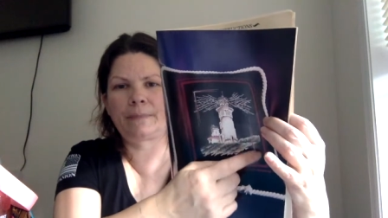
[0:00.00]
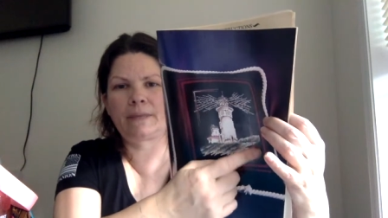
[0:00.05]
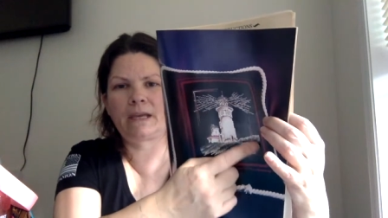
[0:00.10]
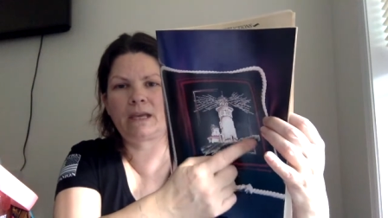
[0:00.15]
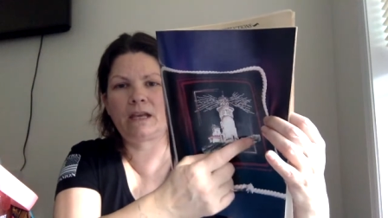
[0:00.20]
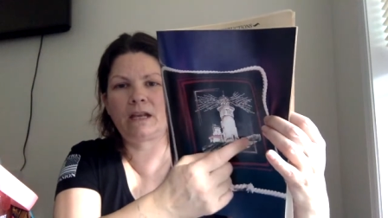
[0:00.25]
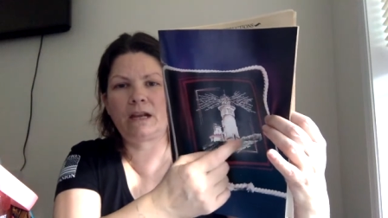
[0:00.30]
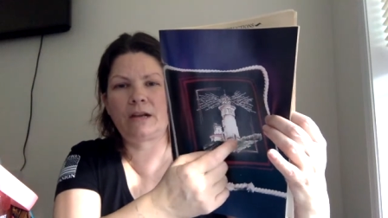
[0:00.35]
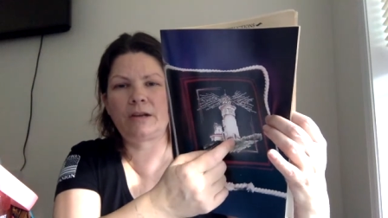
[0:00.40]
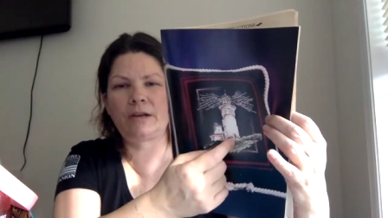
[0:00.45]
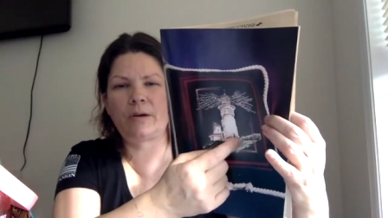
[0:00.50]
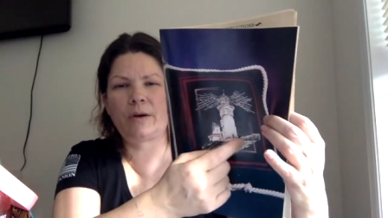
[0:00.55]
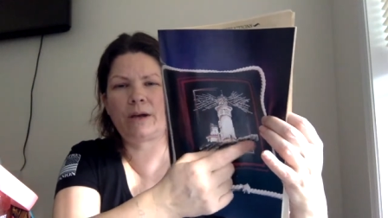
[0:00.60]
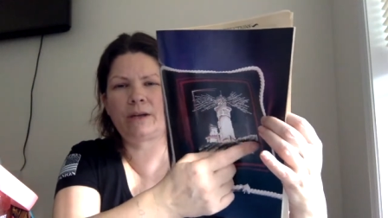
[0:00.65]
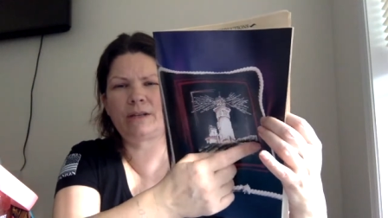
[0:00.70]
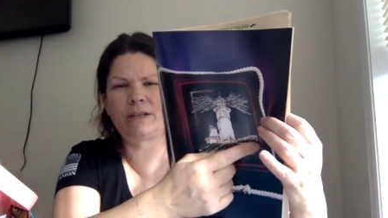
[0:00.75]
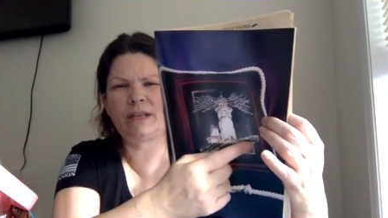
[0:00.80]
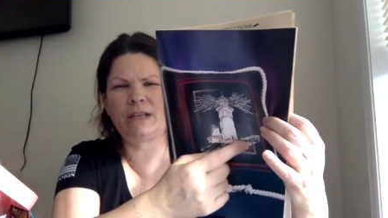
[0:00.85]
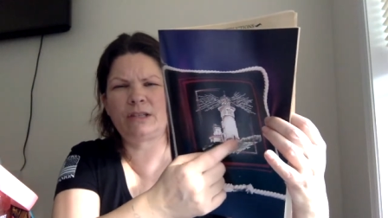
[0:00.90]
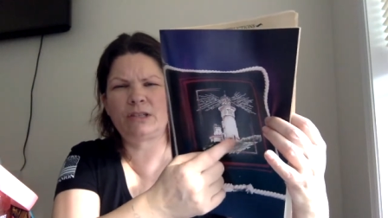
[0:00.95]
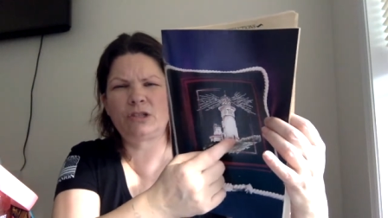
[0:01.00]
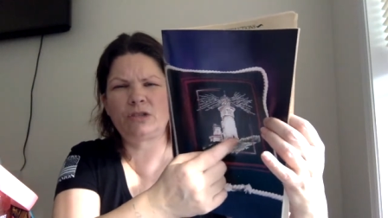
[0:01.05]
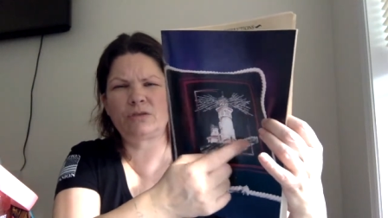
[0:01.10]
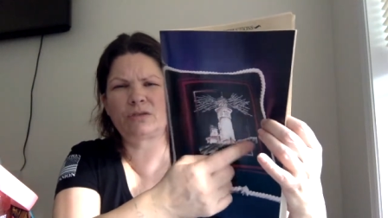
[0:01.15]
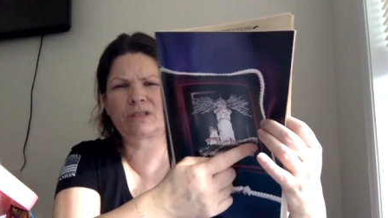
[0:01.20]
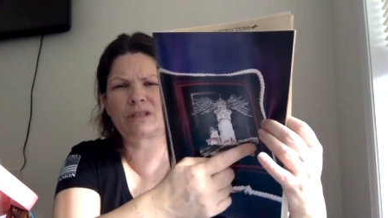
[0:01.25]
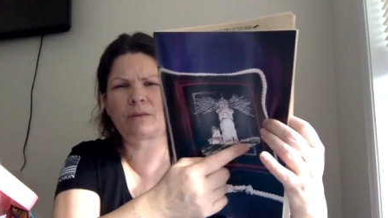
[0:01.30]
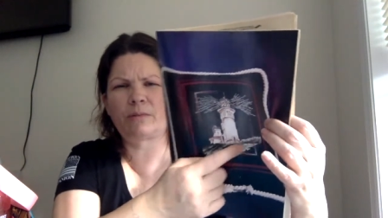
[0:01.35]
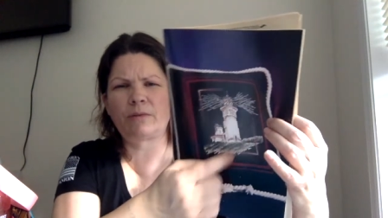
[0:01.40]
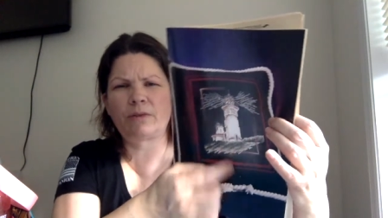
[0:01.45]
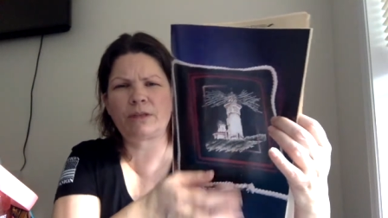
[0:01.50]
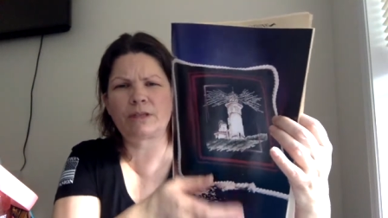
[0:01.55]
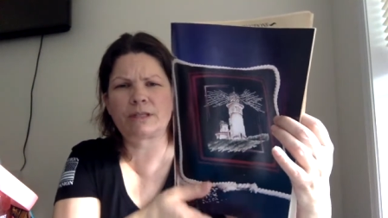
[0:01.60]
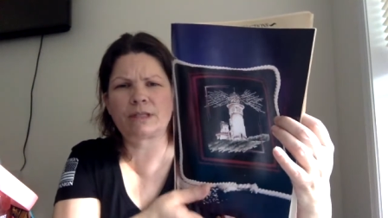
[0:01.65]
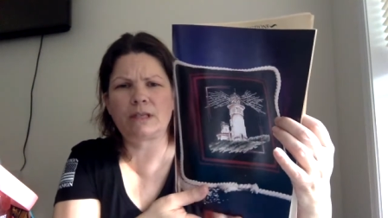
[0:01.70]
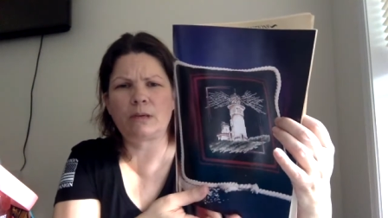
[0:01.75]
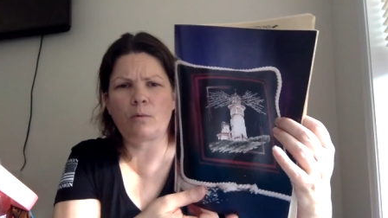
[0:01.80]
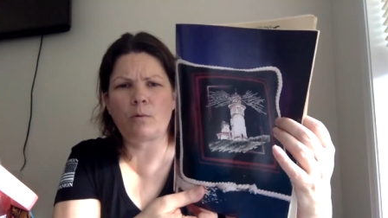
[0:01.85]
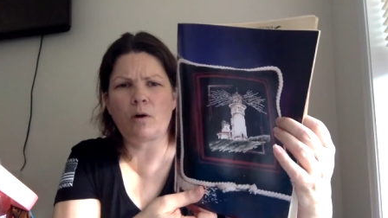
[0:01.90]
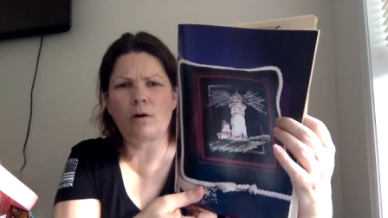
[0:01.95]
And I know I need to do some of the
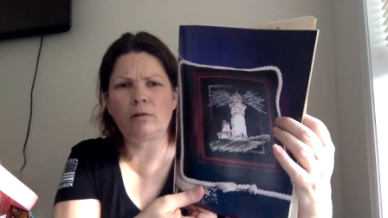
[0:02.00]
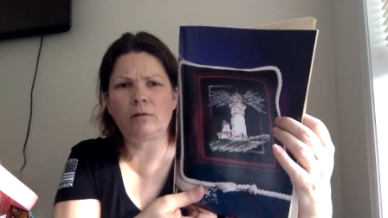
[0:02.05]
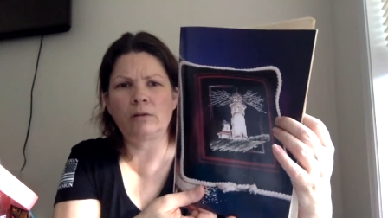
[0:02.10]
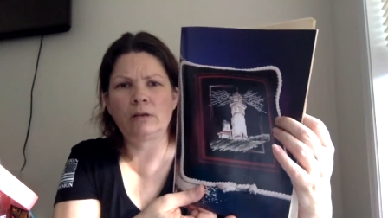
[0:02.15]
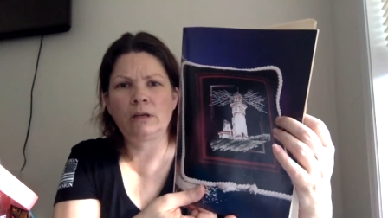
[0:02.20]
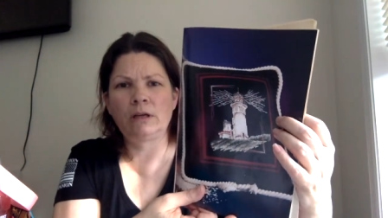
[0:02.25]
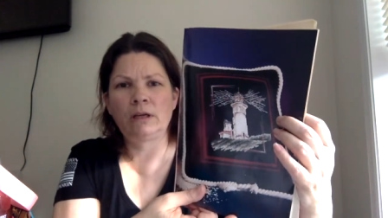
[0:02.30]
seawall.